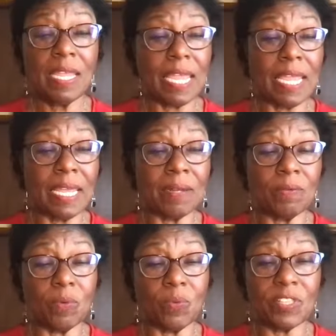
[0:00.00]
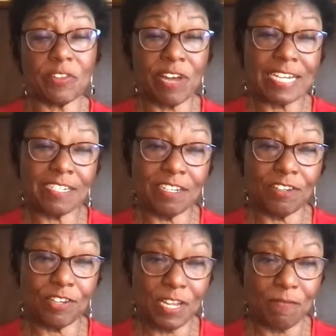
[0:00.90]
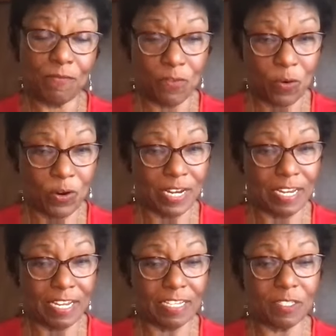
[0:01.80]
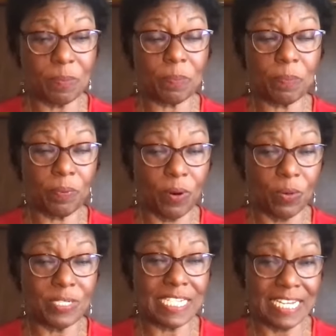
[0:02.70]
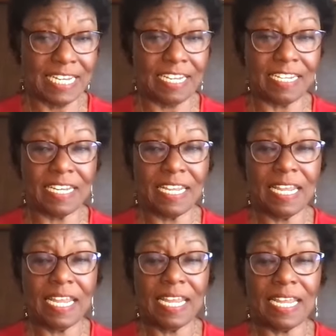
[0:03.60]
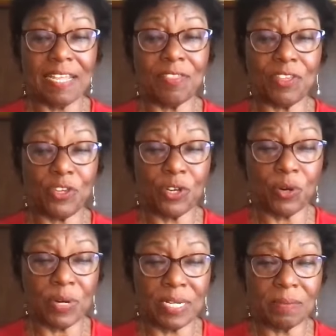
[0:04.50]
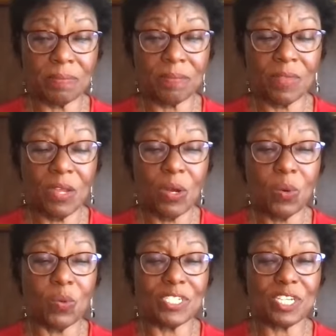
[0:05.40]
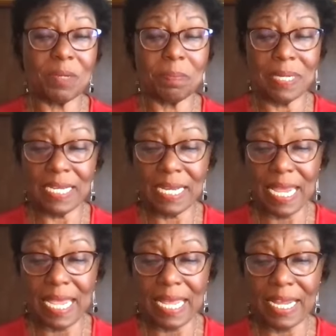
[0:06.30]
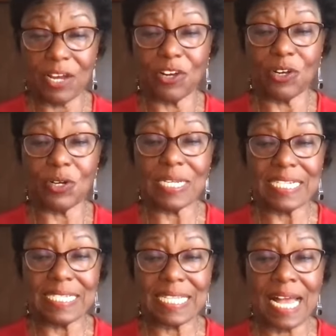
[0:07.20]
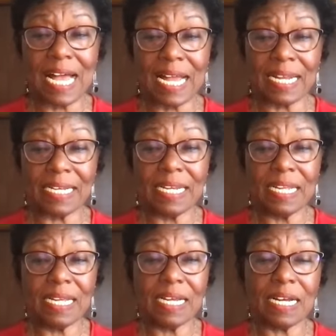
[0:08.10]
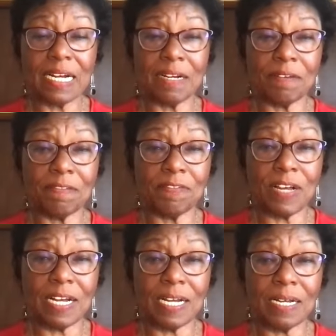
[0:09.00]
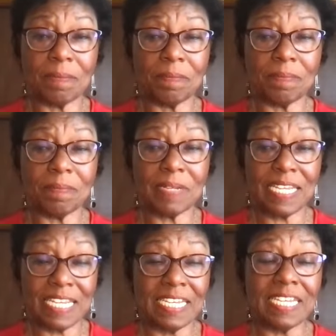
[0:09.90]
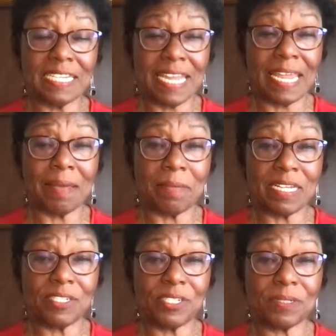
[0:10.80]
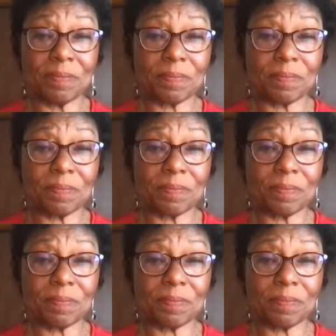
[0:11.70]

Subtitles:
And what they're actually looking for is protein in the urine, which can be an early sign of kidney damage.